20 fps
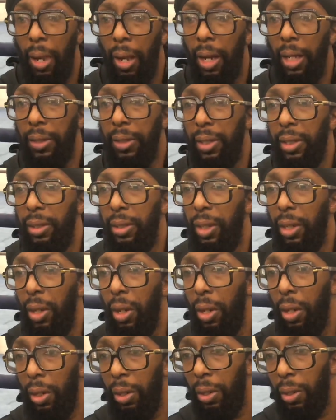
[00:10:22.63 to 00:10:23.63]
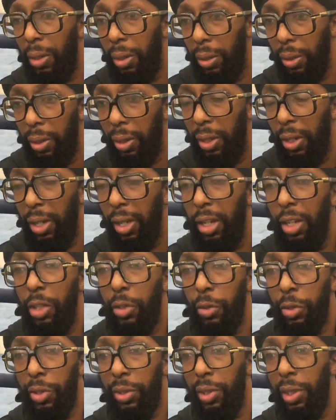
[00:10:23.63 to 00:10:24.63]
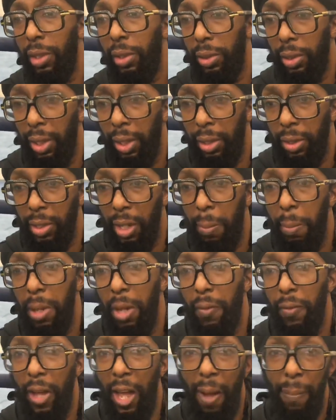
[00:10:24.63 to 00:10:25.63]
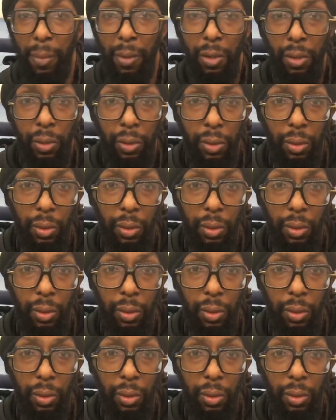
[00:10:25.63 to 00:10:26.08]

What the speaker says: I think there are interesting things that may have happened